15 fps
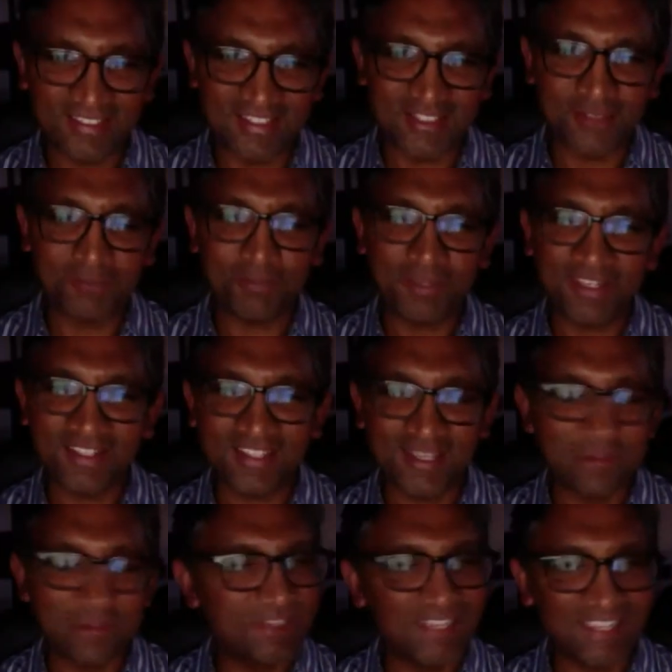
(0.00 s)
this pink
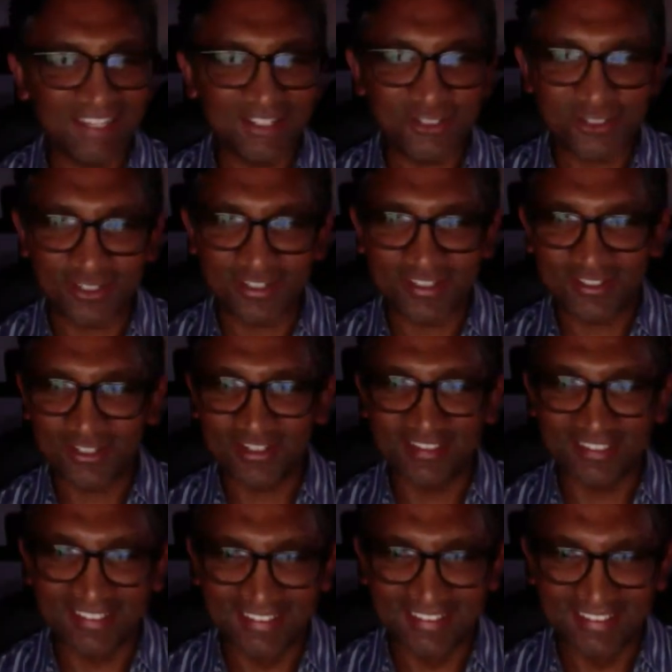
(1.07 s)
Himalayan shot
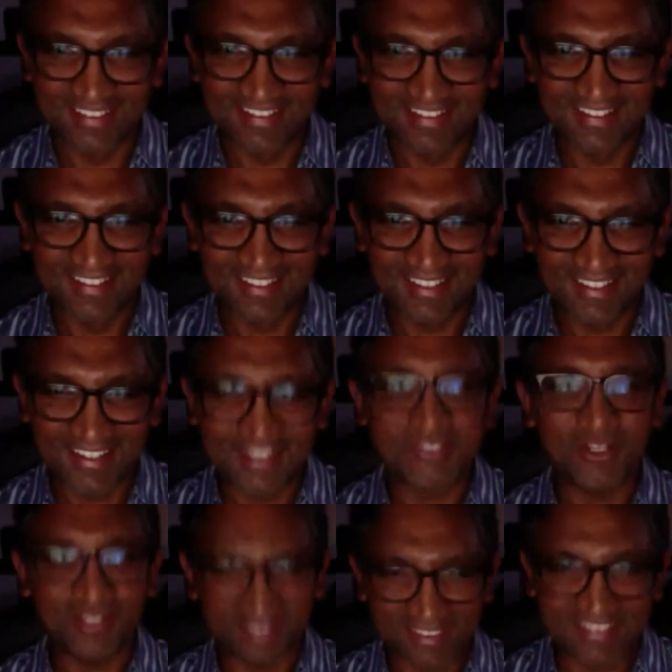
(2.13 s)
salt. It's yeah.
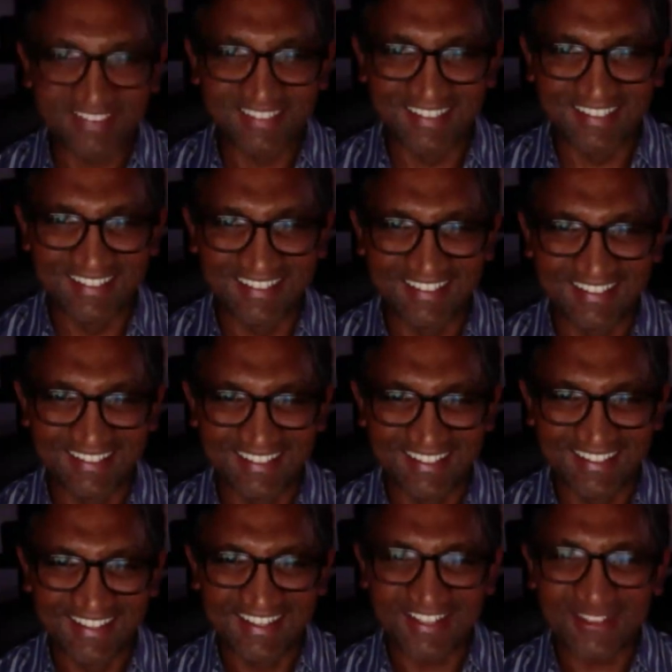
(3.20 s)
salt.
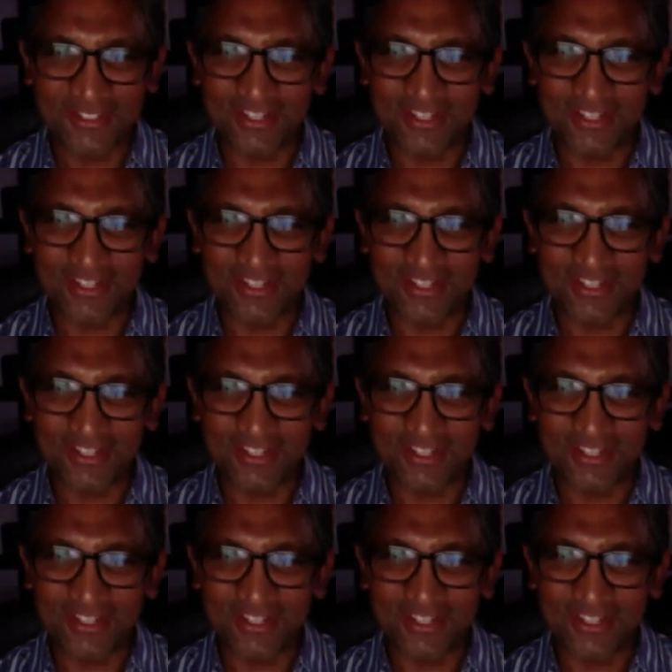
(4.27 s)
Right. It's